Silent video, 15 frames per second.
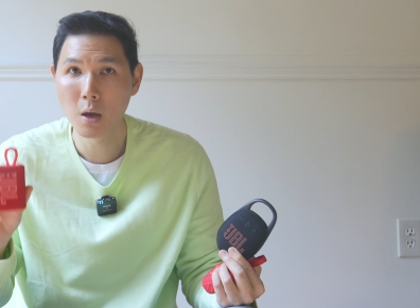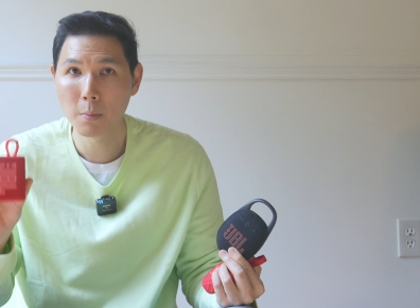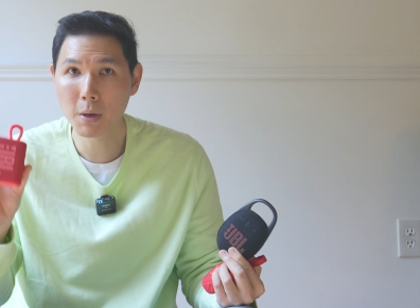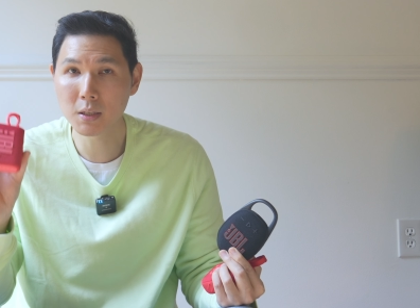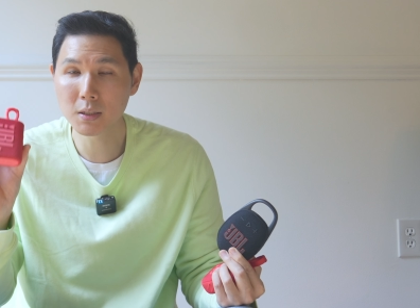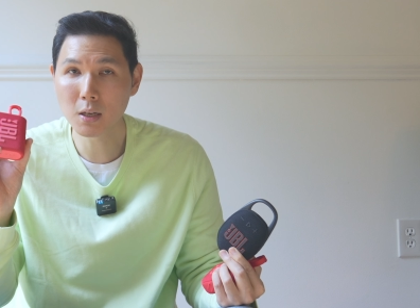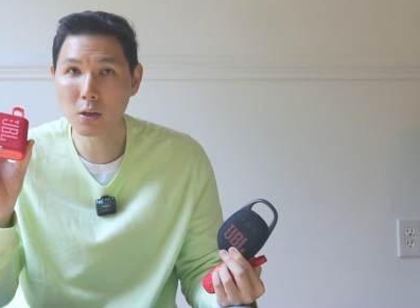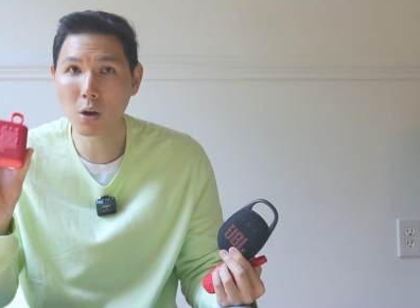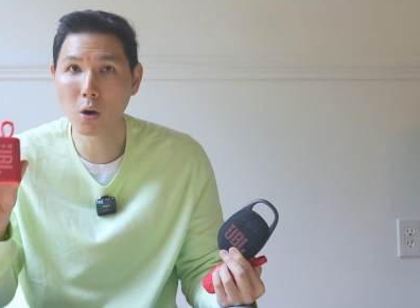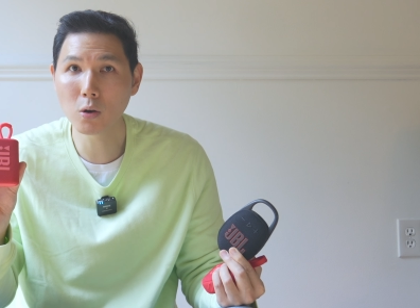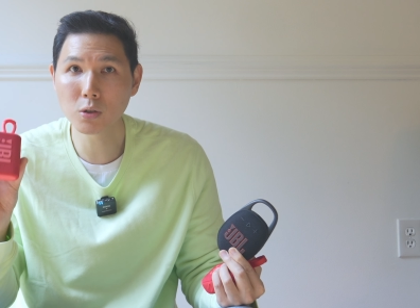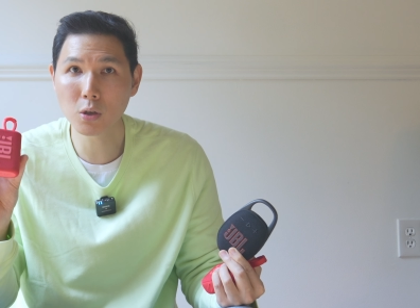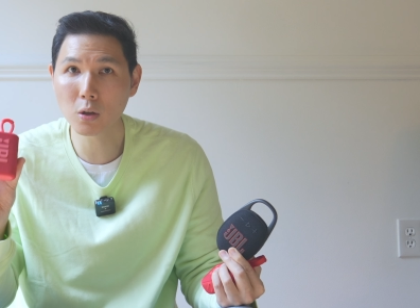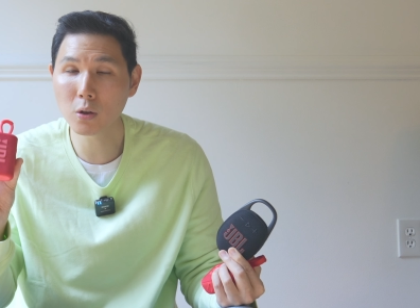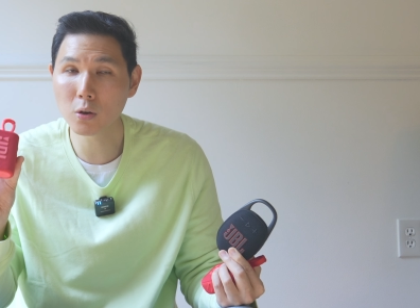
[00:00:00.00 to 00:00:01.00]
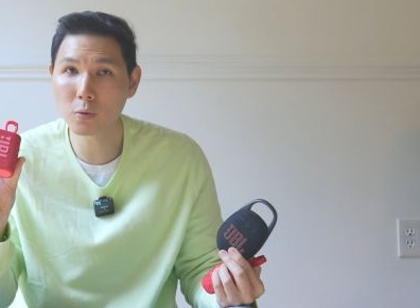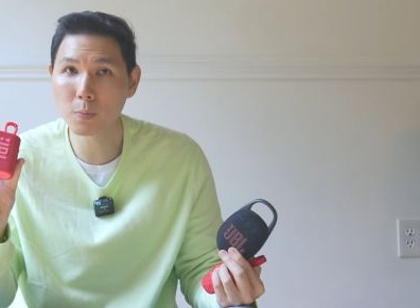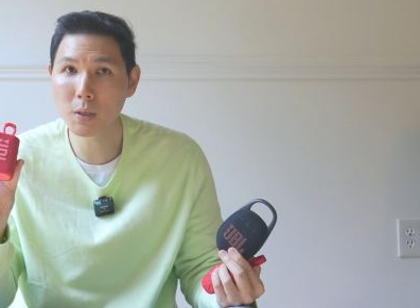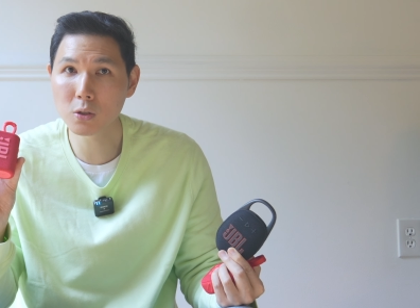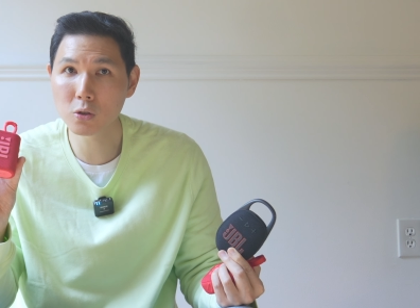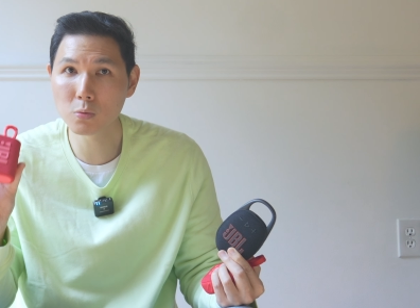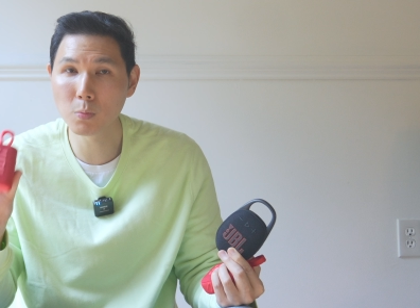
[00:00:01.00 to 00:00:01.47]
because the Goes are a little
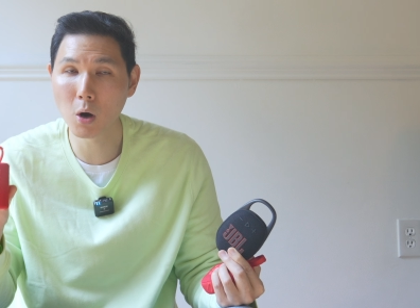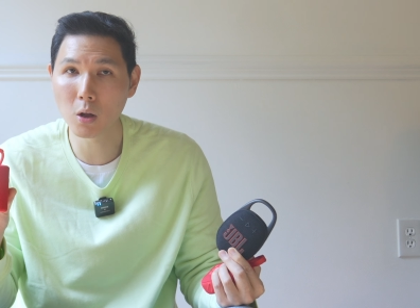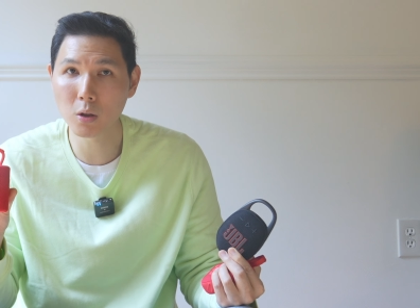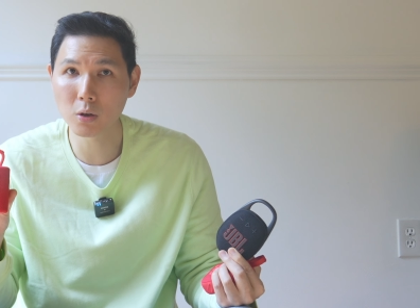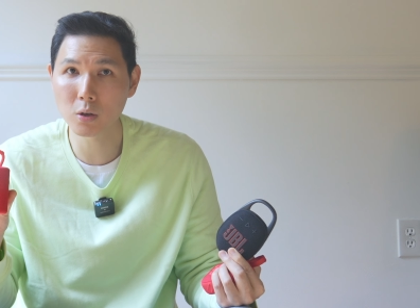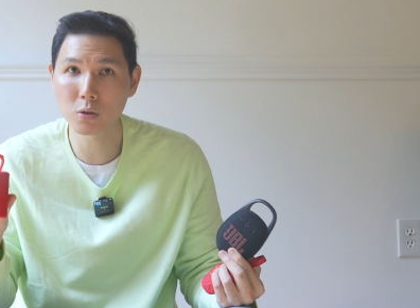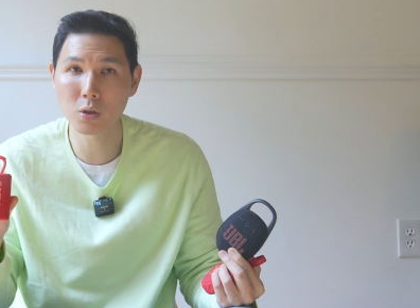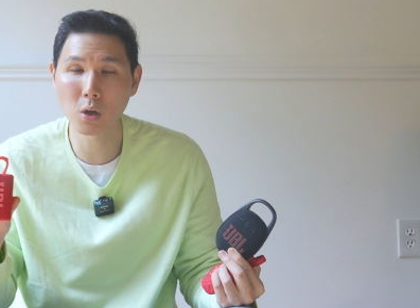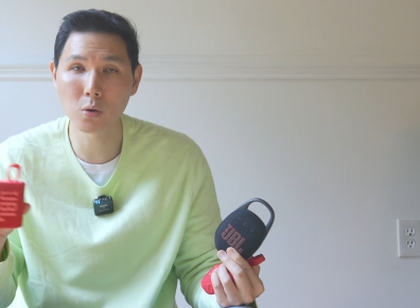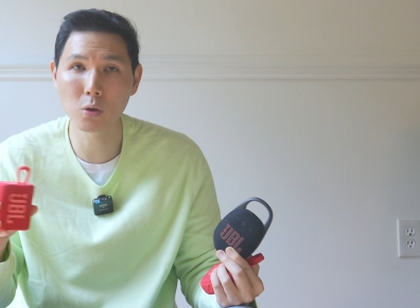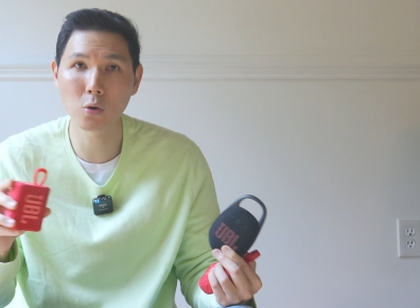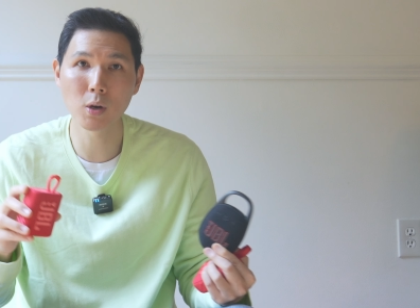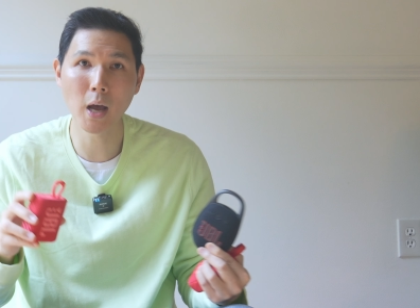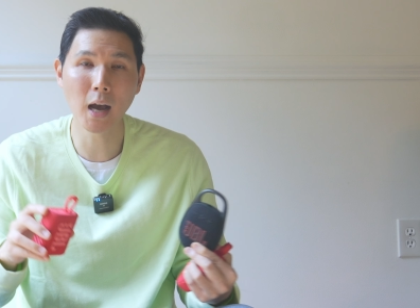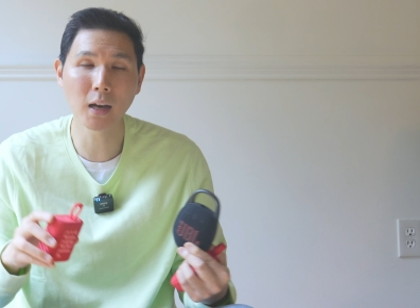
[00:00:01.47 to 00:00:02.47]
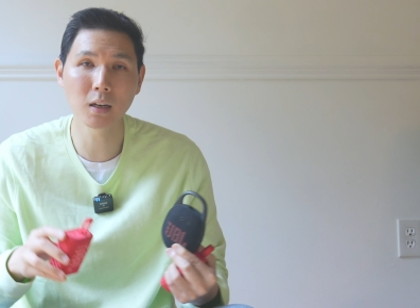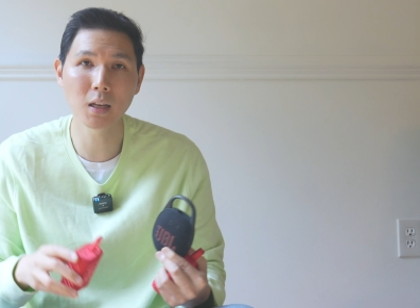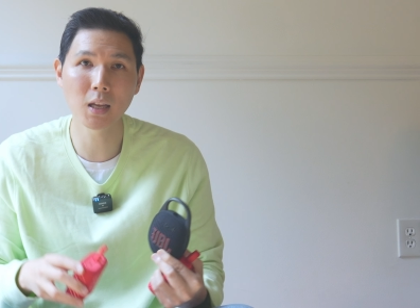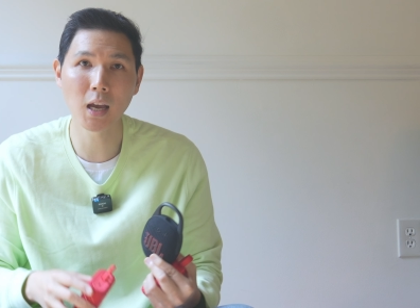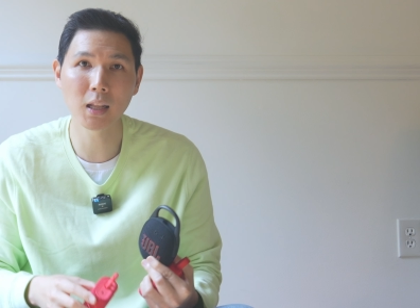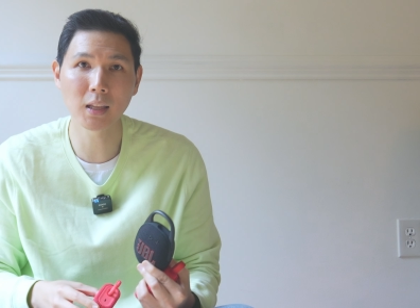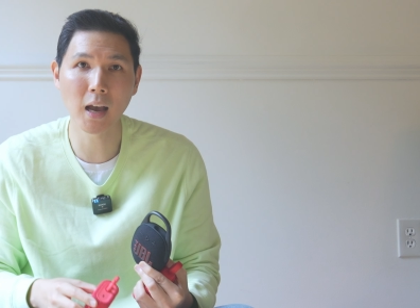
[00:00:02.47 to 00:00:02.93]
bit smaller, so you're not gonna
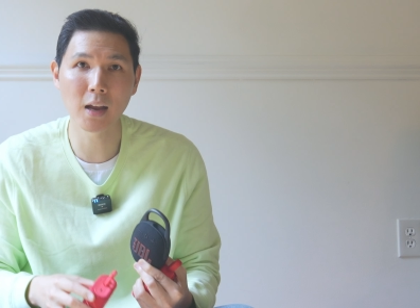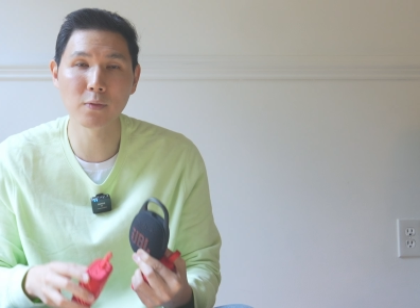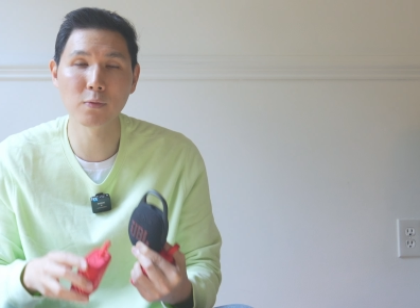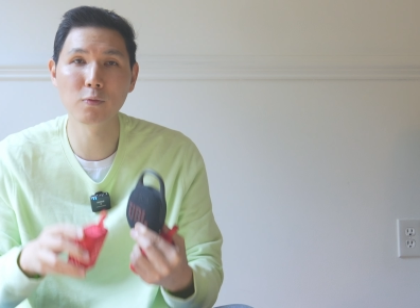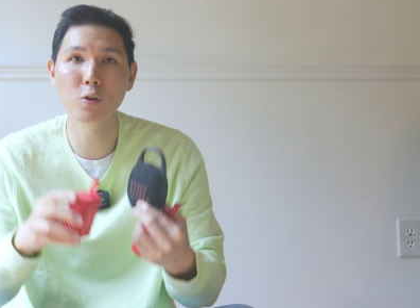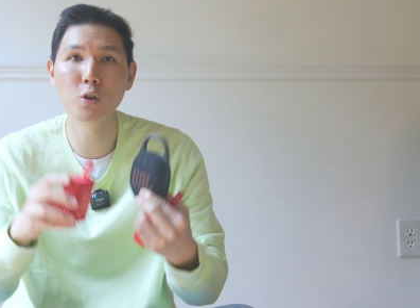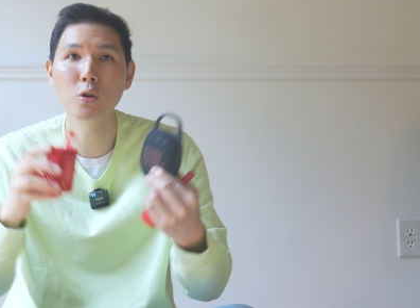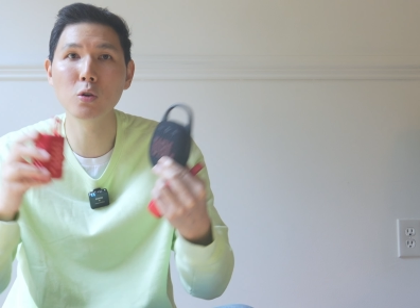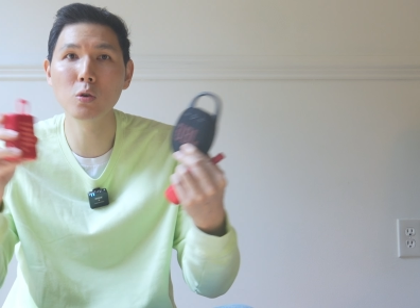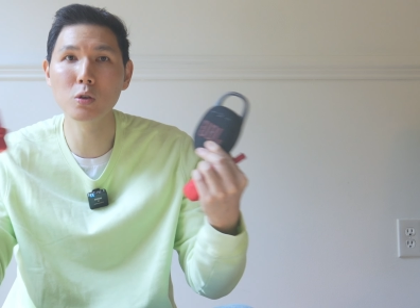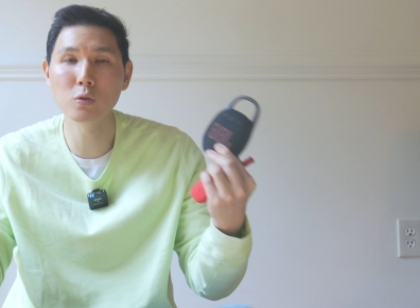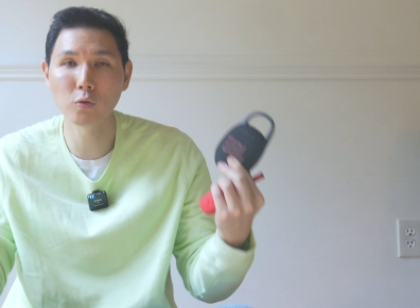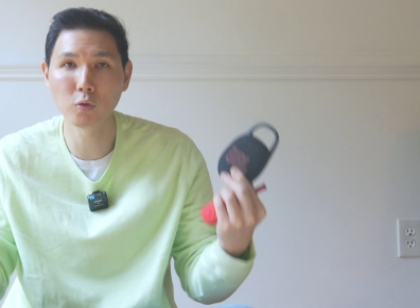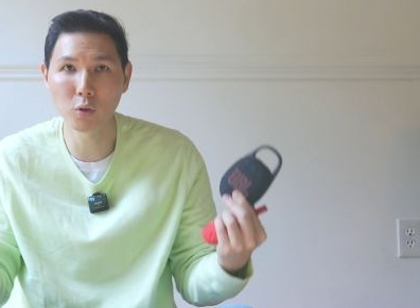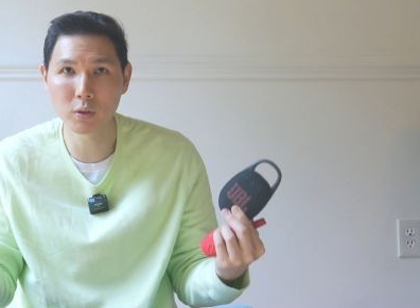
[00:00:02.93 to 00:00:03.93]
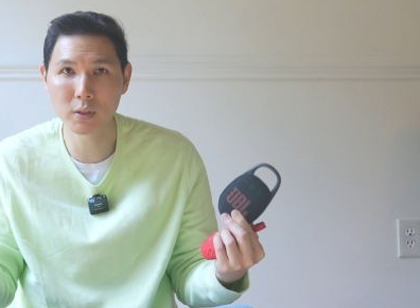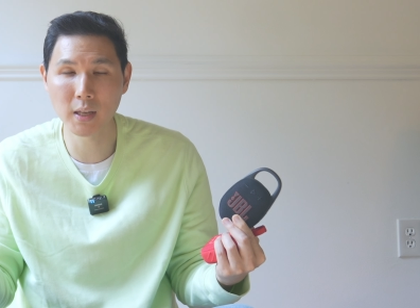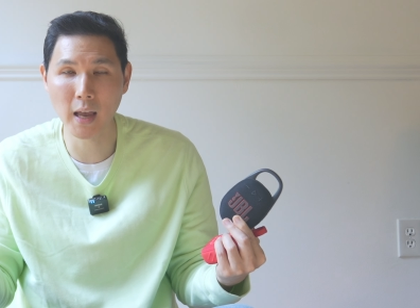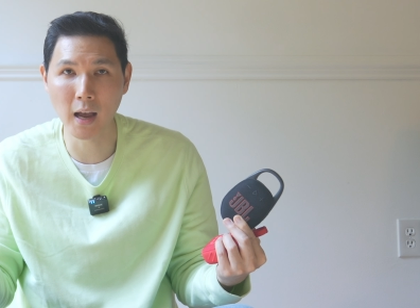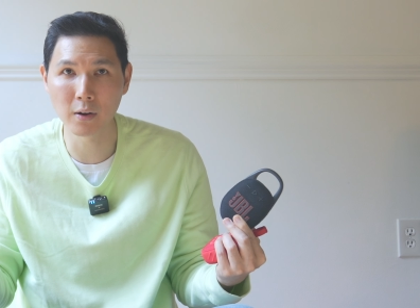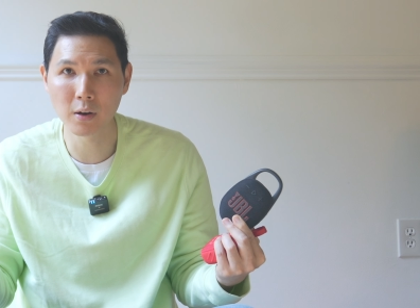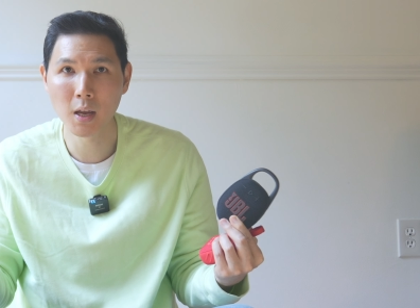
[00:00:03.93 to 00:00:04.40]
get that huge full
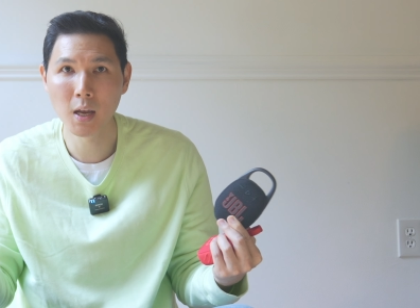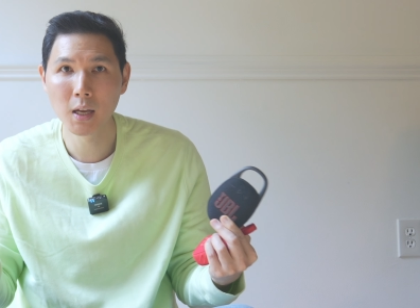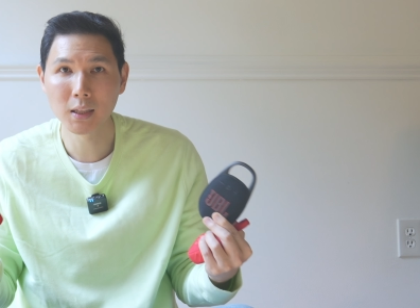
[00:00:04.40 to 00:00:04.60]
sound